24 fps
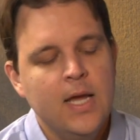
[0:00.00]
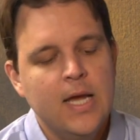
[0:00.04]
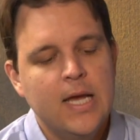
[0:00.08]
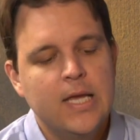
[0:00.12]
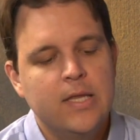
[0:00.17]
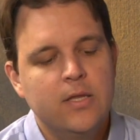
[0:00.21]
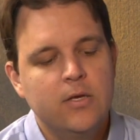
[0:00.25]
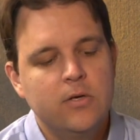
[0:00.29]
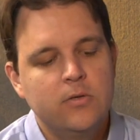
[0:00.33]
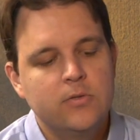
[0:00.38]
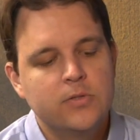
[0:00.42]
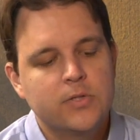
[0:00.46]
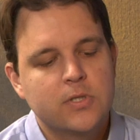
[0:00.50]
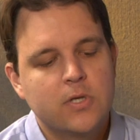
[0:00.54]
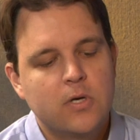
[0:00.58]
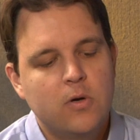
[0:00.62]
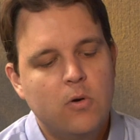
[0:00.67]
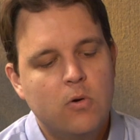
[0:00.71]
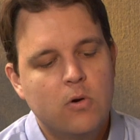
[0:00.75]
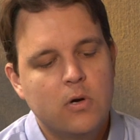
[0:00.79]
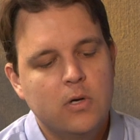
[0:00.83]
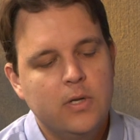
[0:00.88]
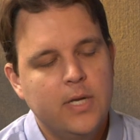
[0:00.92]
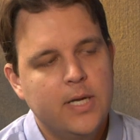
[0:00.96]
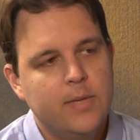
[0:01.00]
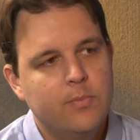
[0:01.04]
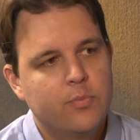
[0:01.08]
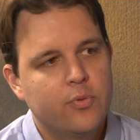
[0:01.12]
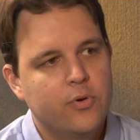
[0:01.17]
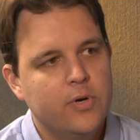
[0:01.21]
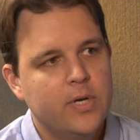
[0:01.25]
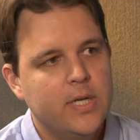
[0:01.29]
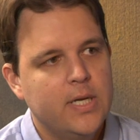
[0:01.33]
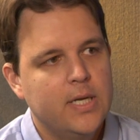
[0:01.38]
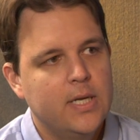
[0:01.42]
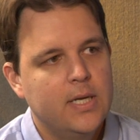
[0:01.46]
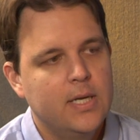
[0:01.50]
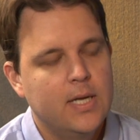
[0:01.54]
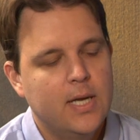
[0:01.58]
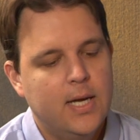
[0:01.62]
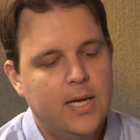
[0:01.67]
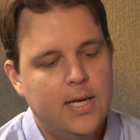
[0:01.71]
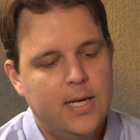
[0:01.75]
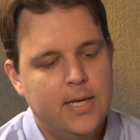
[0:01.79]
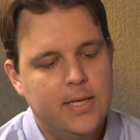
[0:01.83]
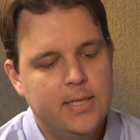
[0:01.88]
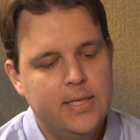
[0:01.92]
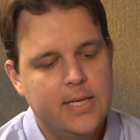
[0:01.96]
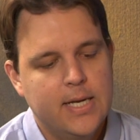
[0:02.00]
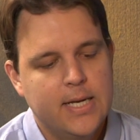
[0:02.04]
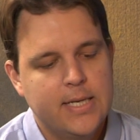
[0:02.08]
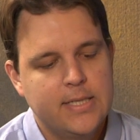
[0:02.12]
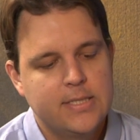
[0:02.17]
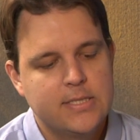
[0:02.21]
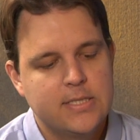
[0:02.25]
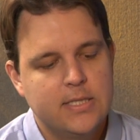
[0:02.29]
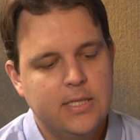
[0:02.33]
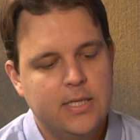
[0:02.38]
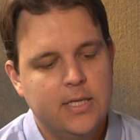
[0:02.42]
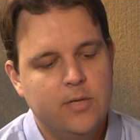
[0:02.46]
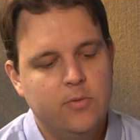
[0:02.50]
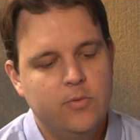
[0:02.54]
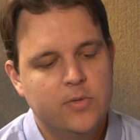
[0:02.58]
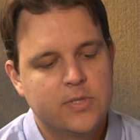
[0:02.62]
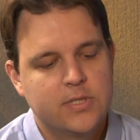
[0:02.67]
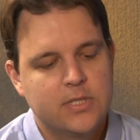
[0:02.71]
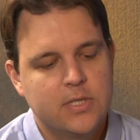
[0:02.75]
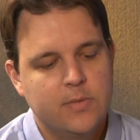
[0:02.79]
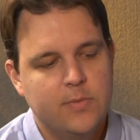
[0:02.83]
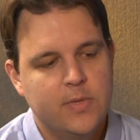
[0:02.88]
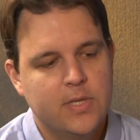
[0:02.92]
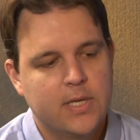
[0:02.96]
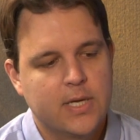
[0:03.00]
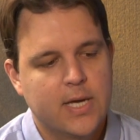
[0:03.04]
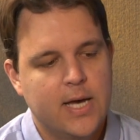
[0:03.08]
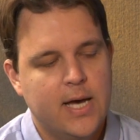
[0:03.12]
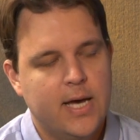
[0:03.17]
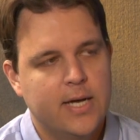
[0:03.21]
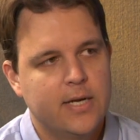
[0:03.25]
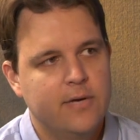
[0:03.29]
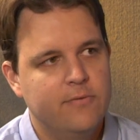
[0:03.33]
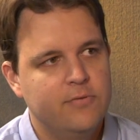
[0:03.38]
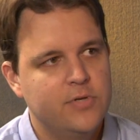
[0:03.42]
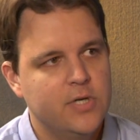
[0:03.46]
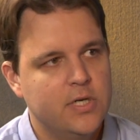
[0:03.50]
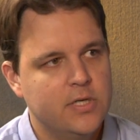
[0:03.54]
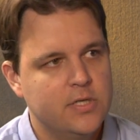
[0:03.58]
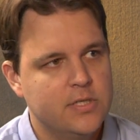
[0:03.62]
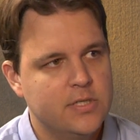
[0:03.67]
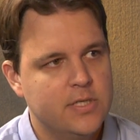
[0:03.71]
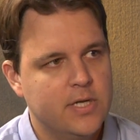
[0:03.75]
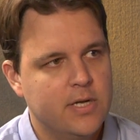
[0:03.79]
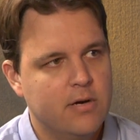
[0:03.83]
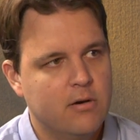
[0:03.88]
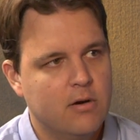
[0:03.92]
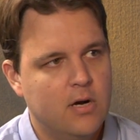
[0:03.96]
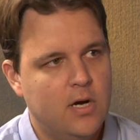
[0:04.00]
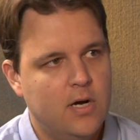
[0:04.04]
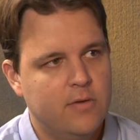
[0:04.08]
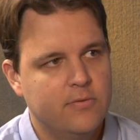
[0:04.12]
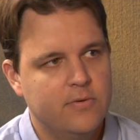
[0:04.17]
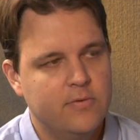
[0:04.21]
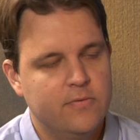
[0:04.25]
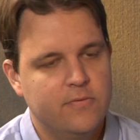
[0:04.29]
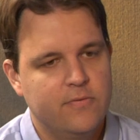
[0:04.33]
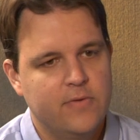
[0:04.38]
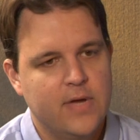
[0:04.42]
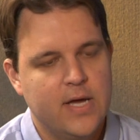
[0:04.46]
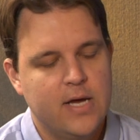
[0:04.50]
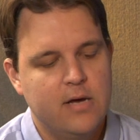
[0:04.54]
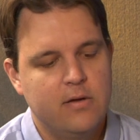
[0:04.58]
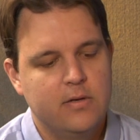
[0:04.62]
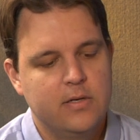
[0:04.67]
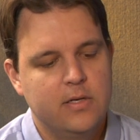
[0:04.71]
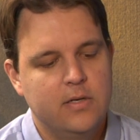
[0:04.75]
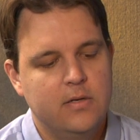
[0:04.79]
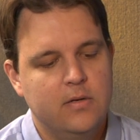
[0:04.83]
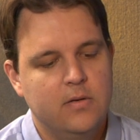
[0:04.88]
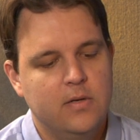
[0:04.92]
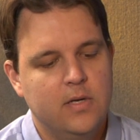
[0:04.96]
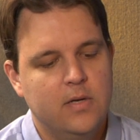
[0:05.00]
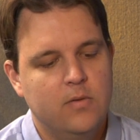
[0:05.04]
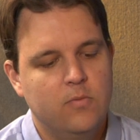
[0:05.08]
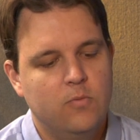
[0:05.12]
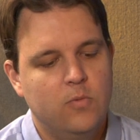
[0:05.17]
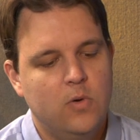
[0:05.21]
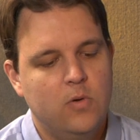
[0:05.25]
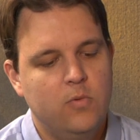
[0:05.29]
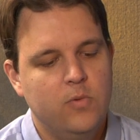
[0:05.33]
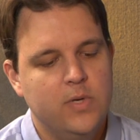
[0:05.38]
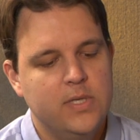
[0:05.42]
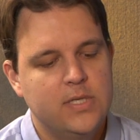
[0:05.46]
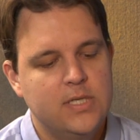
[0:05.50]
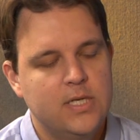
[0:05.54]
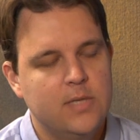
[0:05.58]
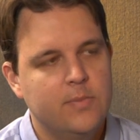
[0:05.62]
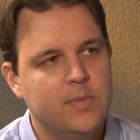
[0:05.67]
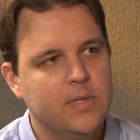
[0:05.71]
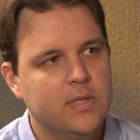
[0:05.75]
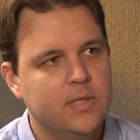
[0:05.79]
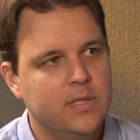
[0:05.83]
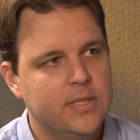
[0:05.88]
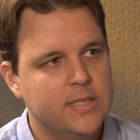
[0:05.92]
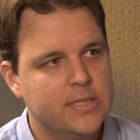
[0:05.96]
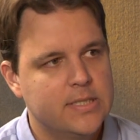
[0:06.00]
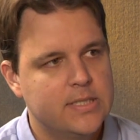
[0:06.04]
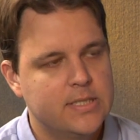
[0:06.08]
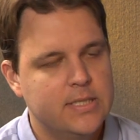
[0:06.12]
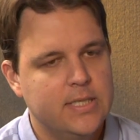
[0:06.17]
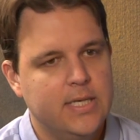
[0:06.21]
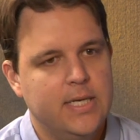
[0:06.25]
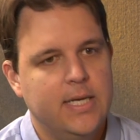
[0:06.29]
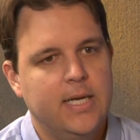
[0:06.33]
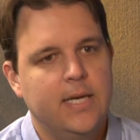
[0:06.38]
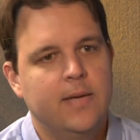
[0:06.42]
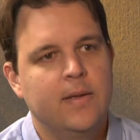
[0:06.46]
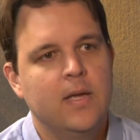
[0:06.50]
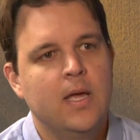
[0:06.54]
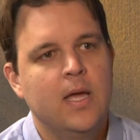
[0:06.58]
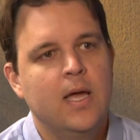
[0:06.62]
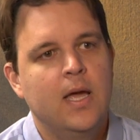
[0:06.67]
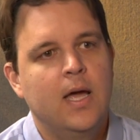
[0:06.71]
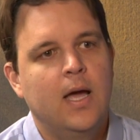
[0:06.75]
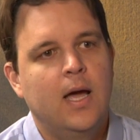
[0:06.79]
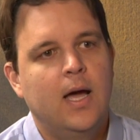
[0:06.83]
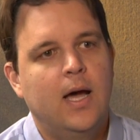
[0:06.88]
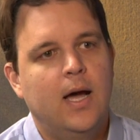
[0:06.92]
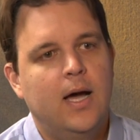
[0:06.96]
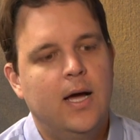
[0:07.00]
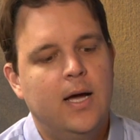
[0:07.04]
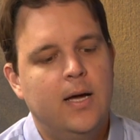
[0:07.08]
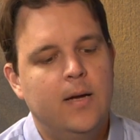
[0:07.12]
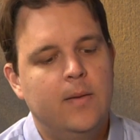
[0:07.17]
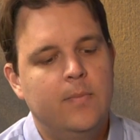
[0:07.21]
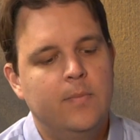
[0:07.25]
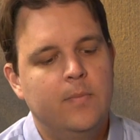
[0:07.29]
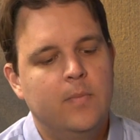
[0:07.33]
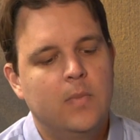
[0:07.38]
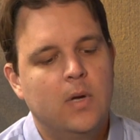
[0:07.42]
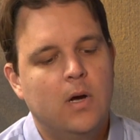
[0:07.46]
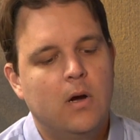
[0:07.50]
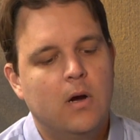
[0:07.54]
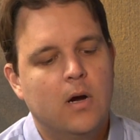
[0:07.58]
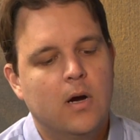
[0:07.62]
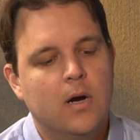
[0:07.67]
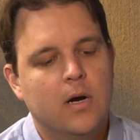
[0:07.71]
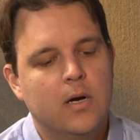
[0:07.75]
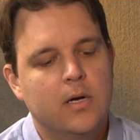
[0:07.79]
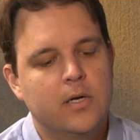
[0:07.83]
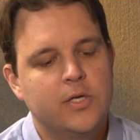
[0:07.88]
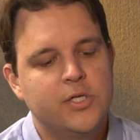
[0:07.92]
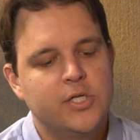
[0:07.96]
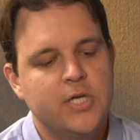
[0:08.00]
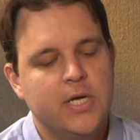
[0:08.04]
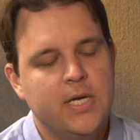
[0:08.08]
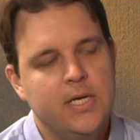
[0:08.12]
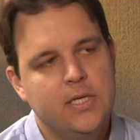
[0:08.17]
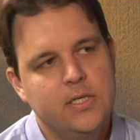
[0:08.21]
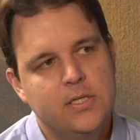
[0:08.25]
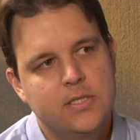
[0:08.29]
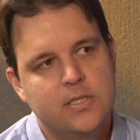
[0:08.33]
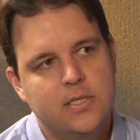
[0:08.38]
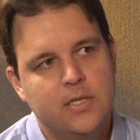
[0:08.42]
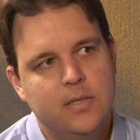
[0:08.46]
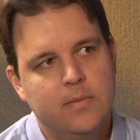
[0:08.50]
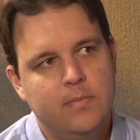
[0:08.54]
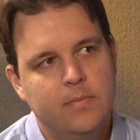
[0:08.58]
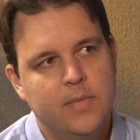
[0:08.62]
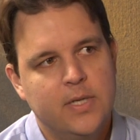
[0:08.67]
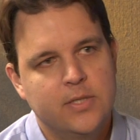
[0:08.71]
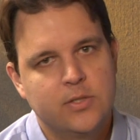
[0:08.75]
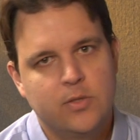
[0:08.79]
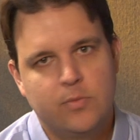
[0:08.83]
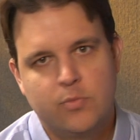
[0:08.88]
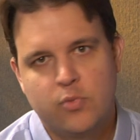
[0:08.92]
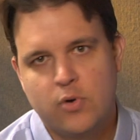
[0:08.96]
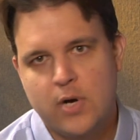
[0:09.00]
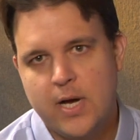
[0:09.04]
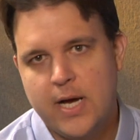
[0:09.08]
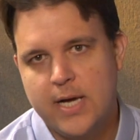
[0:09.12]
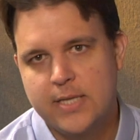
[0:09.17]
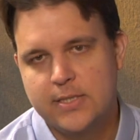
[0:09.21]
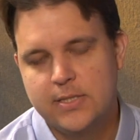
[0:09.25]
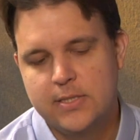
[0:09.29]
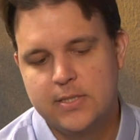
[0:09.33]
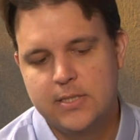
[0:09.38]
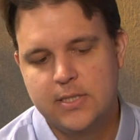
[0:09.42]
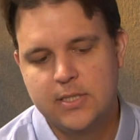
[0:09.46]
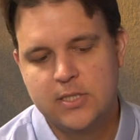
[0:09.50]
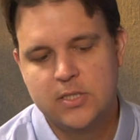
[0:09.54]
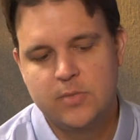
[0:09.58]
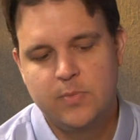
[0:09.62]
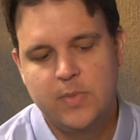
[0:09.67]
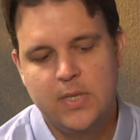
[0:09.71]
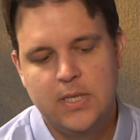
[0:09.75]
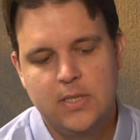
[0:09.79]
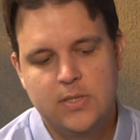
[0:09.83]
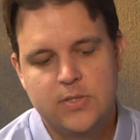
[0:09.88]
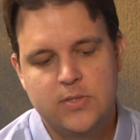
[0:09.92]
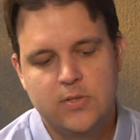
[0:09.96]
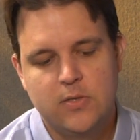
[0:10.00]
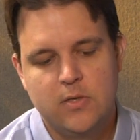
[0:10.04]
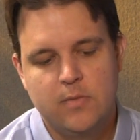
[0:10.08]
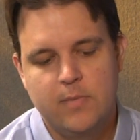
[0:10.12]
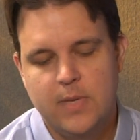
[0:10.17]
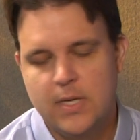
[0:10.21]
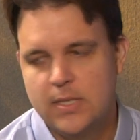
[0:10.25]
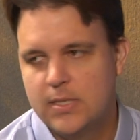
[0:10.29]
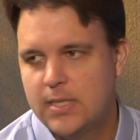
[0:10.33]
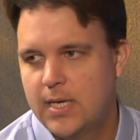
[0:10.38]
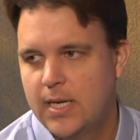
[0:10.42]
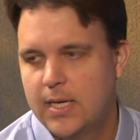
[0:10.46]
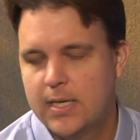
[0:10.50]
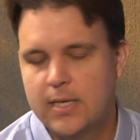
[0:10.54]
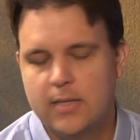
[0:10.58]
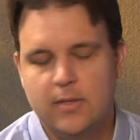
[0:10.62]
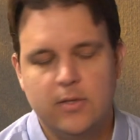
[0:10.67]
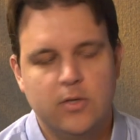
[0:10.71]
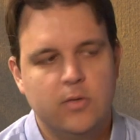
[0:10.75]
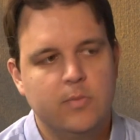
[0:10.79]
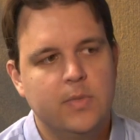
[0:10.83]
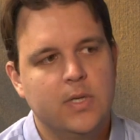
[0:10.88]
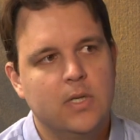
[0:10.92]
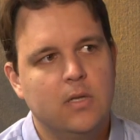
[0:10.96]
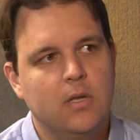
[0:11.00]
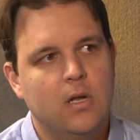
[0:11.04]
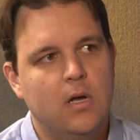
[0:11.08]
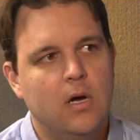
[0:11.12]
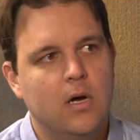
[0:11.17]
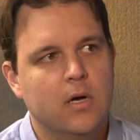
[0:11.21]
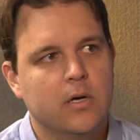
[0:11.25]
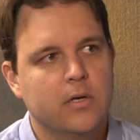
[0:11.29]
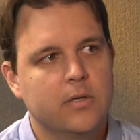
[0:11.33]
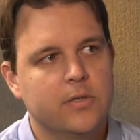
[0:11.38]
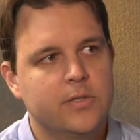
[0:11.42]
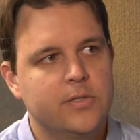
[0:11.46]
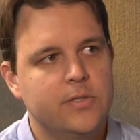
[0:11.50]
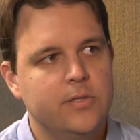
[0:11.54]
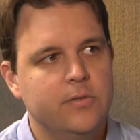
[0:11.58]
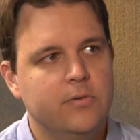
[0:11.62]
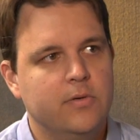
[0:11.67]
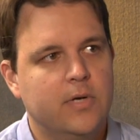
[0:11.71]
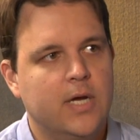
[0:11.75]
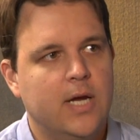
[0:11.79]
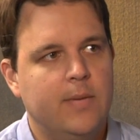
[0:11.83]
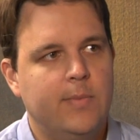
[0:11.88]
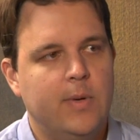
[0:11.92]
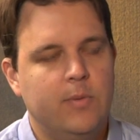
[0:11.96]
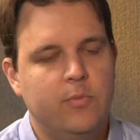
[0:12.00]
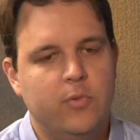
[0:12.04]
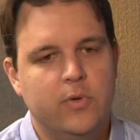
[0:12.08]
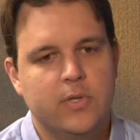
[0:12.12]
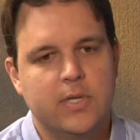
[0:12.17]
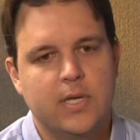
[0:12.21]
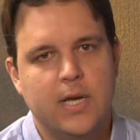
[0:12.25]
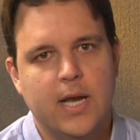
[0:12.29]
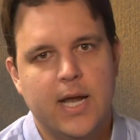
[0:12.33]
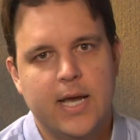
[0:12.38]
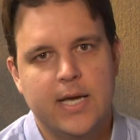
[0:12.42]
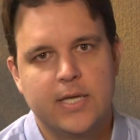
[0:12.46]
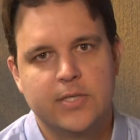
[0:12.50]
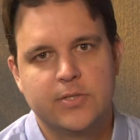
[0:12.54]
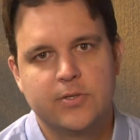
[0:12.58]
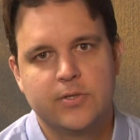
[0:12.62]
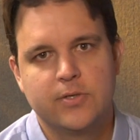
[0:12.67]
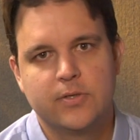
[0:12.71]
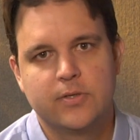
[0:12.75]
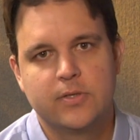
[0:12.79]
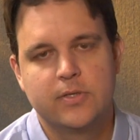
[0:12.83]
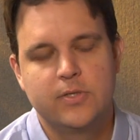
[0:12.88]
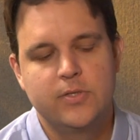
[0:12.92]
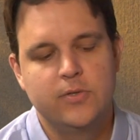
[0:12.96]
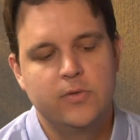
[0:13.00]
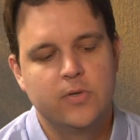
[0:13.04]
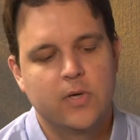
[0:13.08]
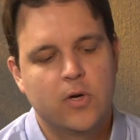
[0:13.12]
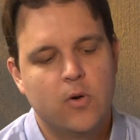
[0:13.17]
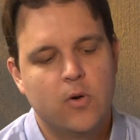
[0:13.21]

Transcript: And those correlate pretty nicely with some of the cognitive changes that are often found. And what we typically see are changes in mental processing speed. So it may take a little bit longer to come up with an answer to a